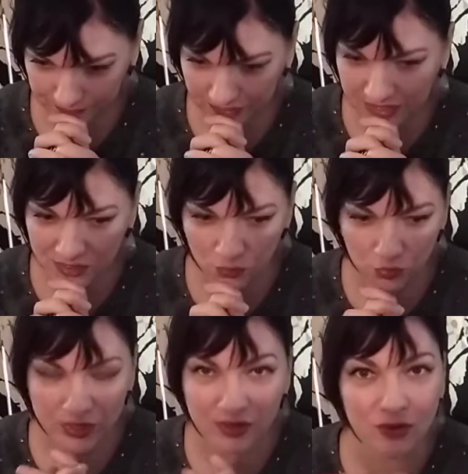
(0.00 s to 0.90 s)
it's
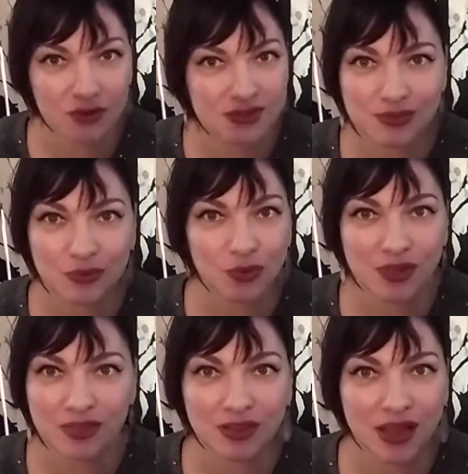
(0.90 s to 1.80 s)
riddled
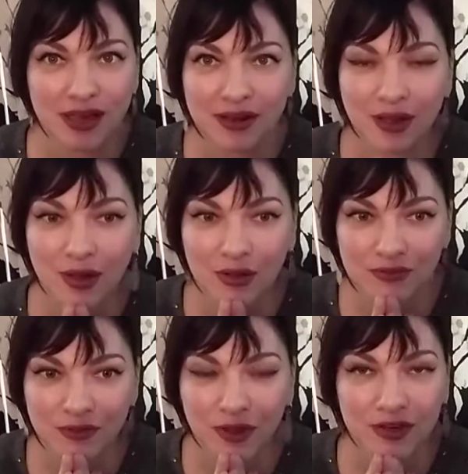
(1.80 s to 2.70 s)
with a lot
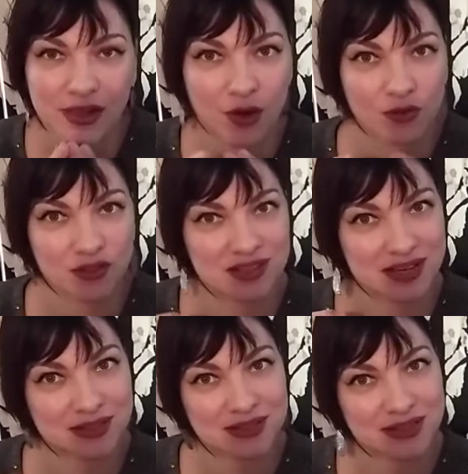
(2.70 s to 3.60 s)
of unhealthy
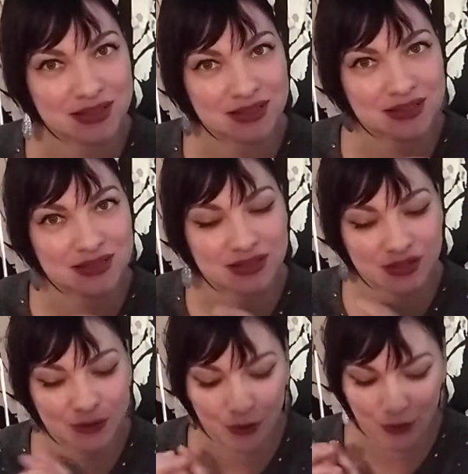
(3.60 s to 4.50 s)
tendencies,
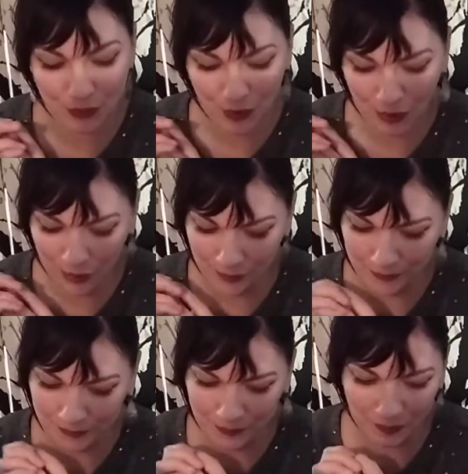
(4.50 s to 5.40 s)
you know.
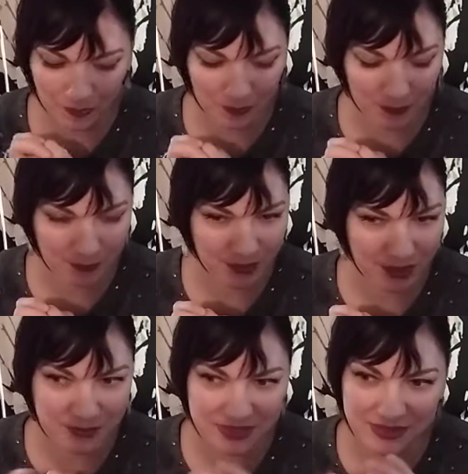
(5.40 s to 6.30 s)
I
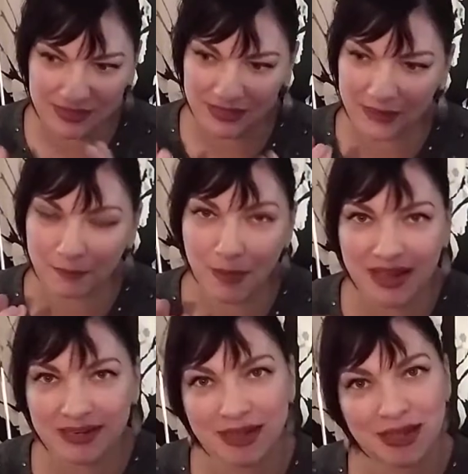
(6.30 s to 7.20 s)
am sensing like
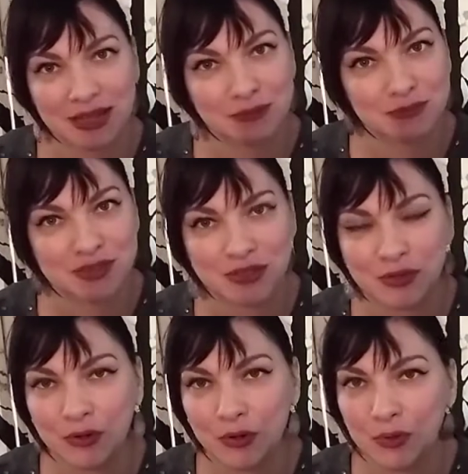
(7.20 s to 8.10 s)
mind games, you
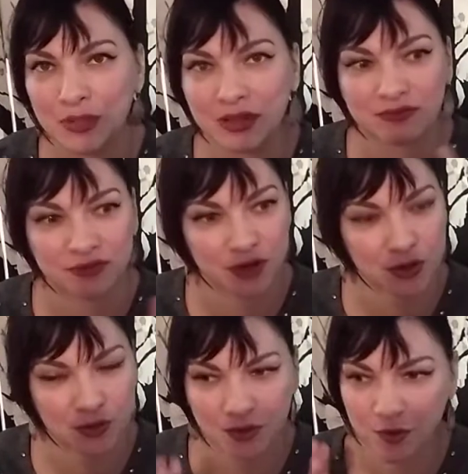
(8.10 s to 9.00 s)
know, like flirting
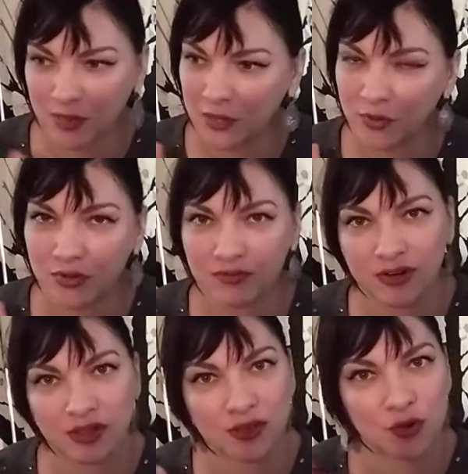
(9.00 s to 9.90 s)
with other people in
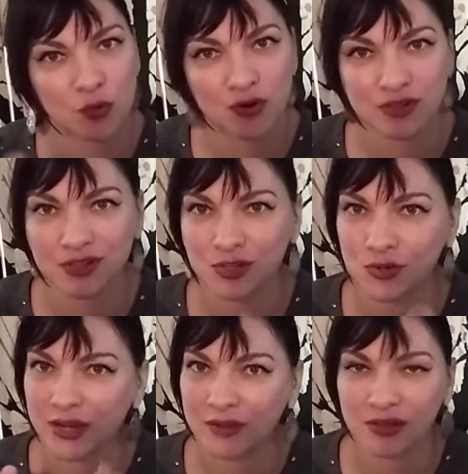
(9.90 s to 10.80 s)
front of the other person to
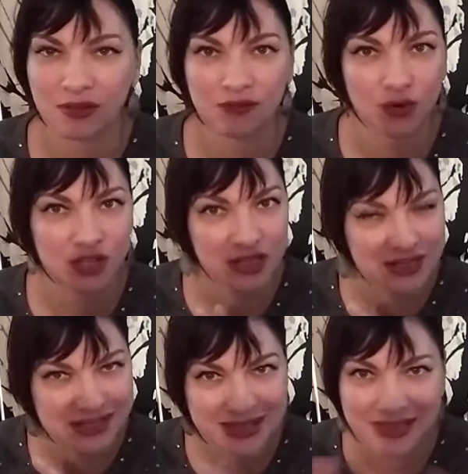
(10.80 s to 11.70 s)
try to evoke
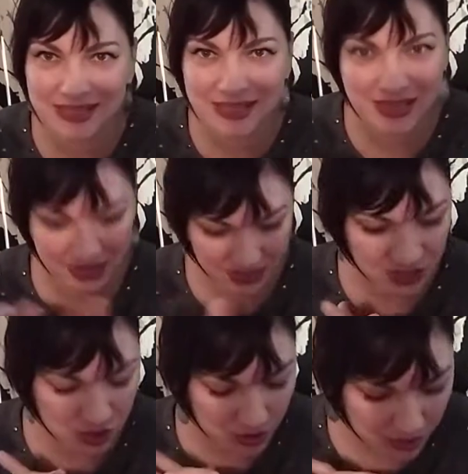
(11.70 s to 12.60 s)
jealousy, things of that
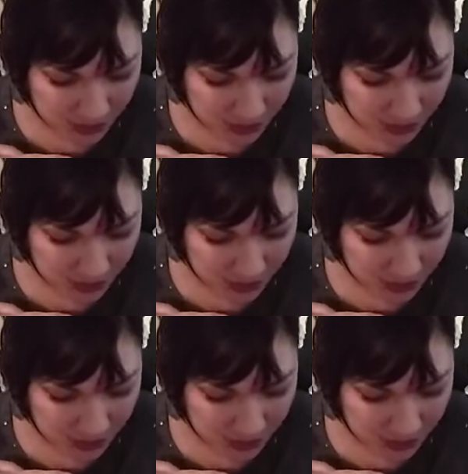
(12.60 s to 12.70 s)
nature.